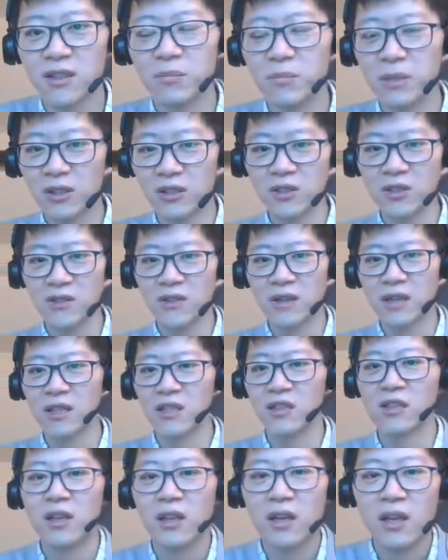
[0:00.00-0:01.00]
because of
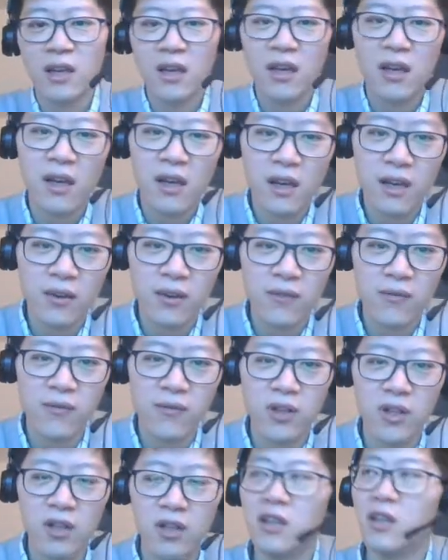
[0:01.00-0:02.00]
that, if
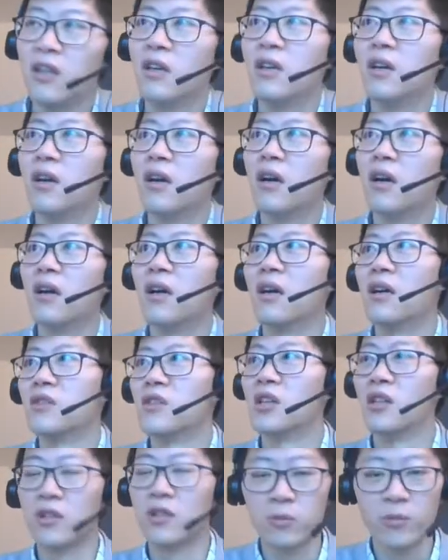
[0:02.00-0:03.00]
the
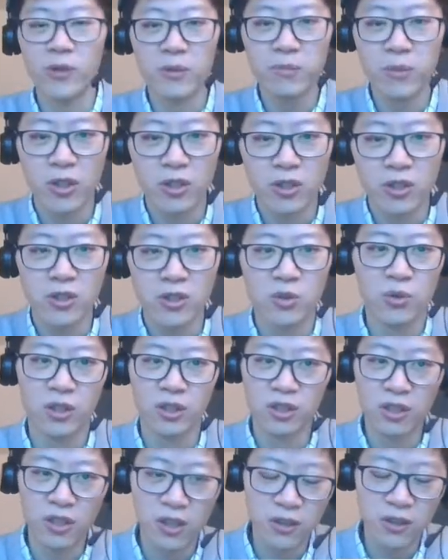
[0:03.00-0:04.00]
say the spring perches were
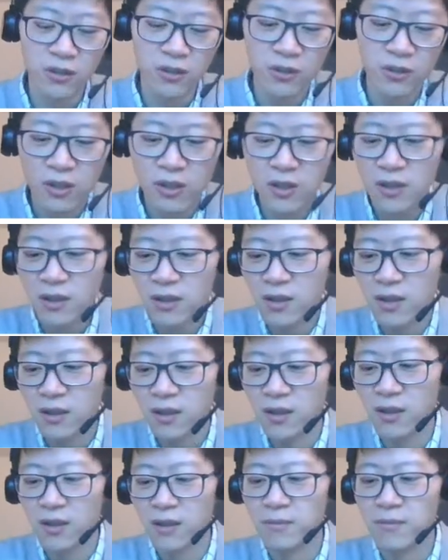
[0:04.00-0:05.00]
not
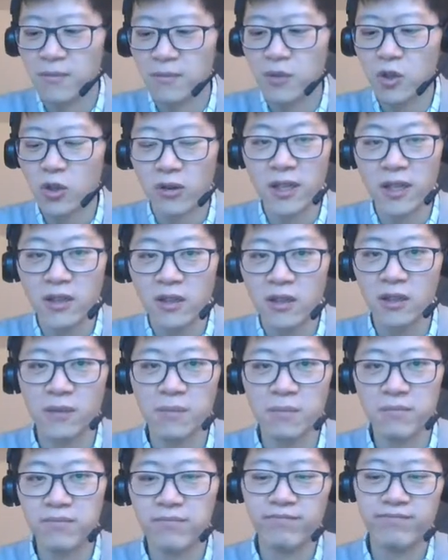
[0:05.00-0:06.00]
correctly
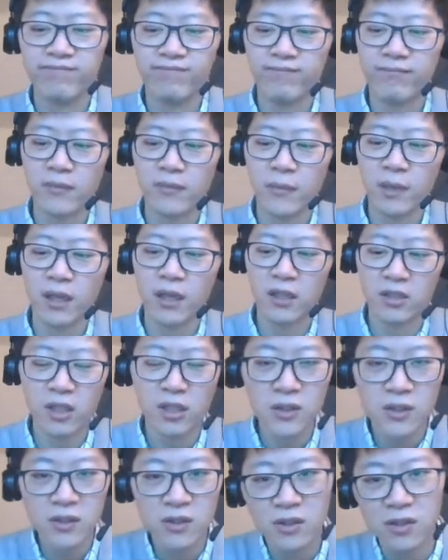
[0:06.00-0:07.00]

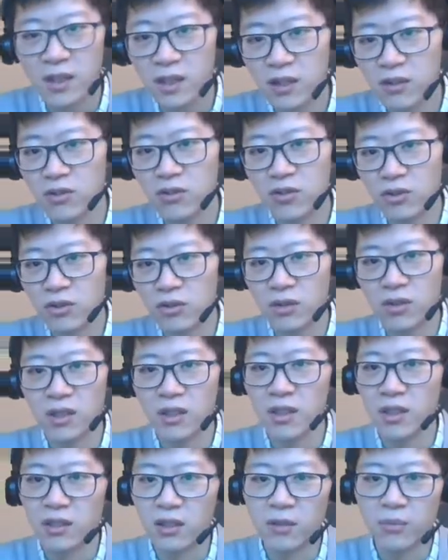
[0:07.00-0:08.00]
adjusted, then you can
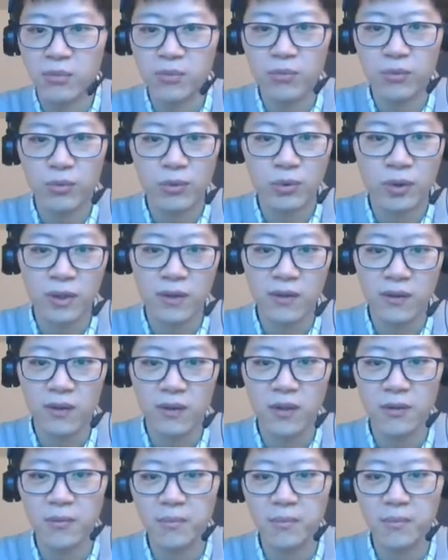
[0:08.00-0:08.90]
end up with